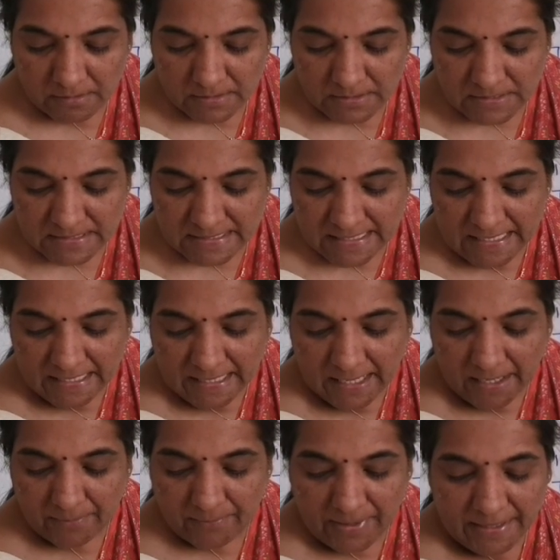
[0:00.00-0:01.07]
sec A
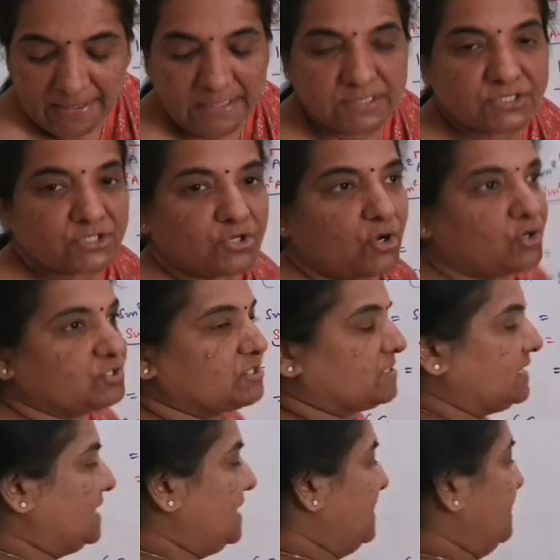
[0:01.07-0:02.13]
minus cos
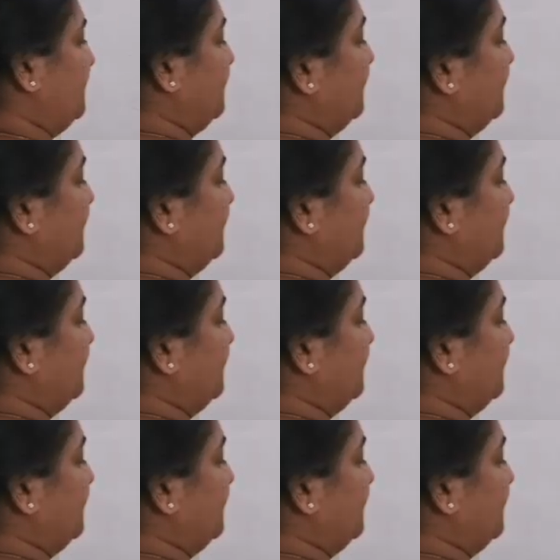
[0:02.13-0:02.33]
A